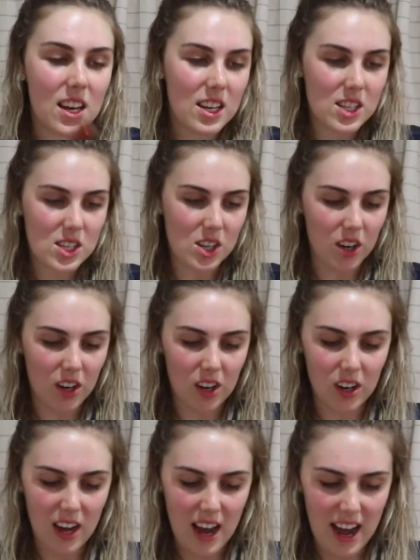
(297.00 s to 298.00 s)
So
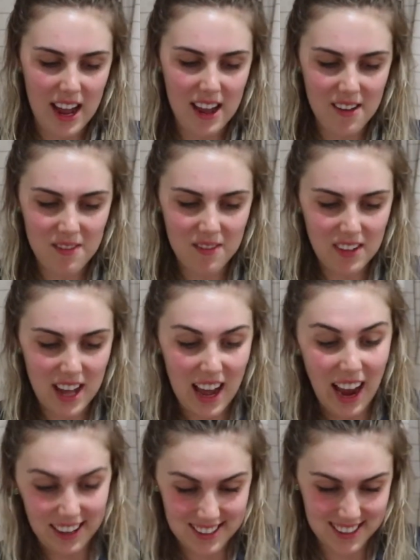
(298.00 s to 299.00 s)
I am
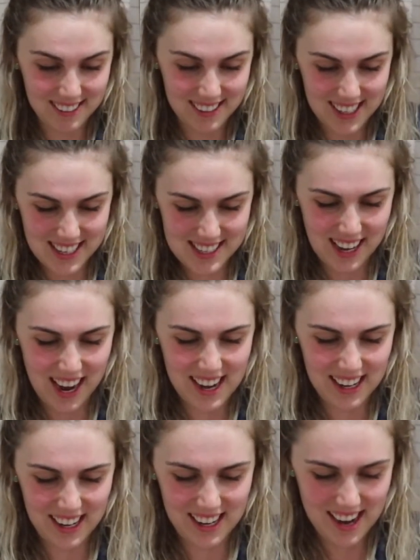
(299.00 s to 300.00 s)
actually really
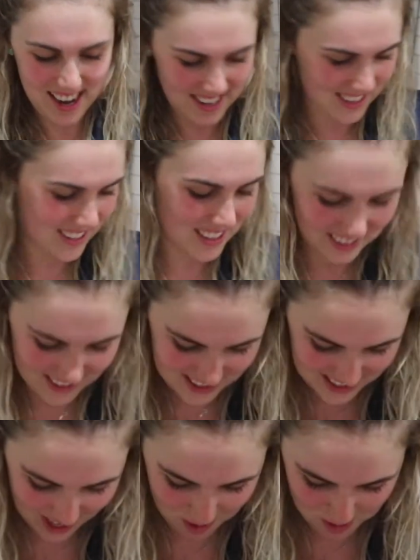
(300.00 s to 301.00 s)
excited to use
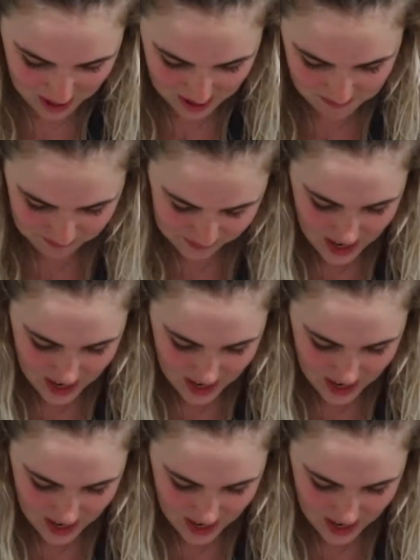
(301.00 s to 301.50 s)
that one.